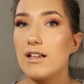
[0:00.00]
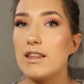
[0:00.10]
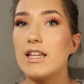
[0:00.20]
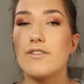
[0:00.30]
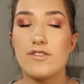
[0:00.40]

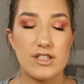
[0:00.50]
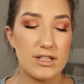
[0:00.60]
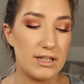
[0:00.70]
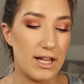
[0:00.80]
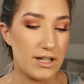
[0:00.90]
lift to
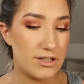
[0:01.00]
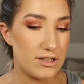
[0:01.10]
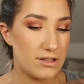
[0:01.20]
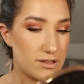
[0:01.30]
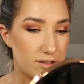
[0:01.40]
the
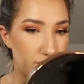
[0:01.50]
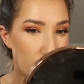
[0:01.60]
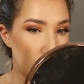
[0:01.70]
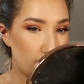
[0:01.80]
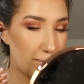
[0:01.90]
lashes.
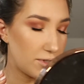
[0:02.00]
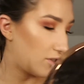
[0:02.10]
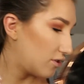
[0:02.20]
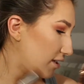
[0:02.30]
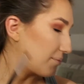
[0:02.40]
So what I'm going
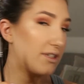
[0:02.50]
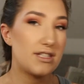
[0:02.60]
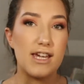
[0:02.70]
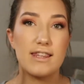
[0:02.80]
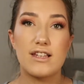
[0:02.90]
to do is I'm going
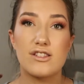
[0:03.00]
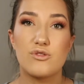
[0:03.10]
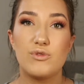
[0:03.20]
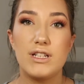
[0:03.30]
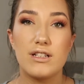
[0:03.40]
to take that
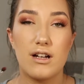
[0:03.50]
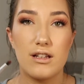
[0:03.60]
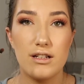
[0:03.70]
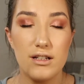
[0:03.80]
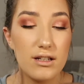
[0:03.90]
Serene
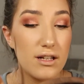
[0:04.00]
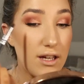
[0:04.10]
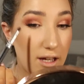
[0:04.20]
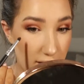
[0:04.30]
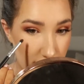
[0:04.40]
colour.
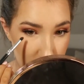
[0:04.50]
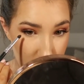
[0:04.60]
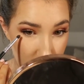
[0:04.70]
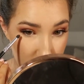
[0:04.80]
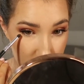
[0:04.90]
I'm just
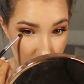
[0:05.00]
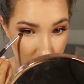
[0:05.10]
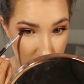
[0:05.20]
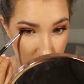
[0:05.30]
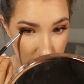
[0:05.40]
going to
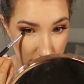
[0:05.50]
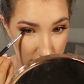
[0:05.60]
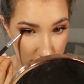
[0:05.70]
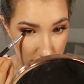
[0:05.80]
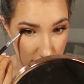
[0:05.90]
stick that
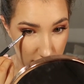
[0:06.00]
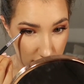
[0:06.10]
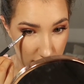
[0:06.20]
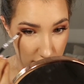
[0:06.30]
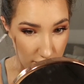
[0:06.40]

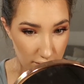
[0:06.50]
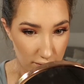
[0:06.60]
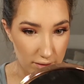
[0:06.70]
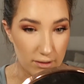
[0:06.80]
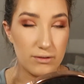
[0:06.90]

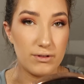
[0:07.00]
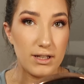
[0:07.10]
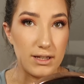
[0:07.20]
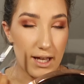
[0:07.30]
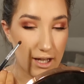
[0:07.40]
along the lower
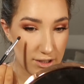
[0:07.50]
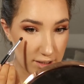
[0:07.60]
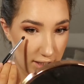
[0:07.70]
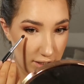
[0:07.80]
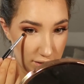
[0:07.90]
lash
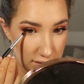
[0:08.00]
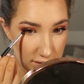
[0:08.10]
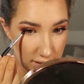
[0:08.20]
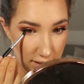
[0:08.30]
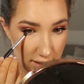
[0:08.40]
line just
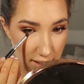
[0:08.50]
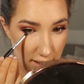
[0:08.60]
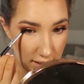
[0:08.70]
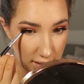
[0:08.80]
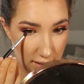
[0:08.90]
to
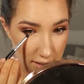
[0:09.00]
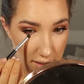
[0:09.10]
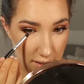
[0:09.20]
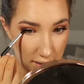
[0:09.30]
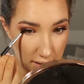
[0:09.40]
again
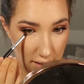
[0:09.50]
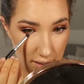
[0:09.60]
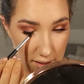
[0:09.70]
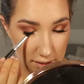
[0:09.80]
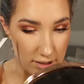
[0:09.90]

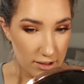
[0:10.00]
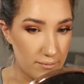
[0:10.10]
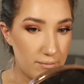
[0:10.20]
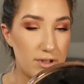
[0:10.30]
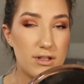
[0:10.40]
add
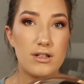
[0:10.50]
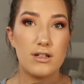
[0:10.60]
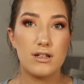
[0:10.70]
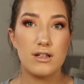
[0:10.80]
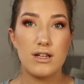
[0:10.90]
some
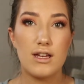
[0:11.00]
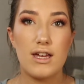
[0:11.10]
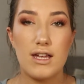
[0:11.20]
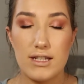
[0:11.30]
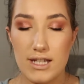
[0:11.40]

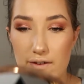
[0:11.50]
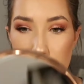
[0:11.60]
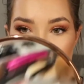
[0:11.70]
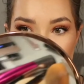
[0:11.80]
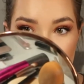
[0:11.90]

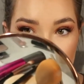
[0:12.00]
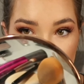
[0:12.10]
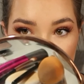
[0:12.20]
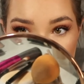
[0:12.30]
definition to the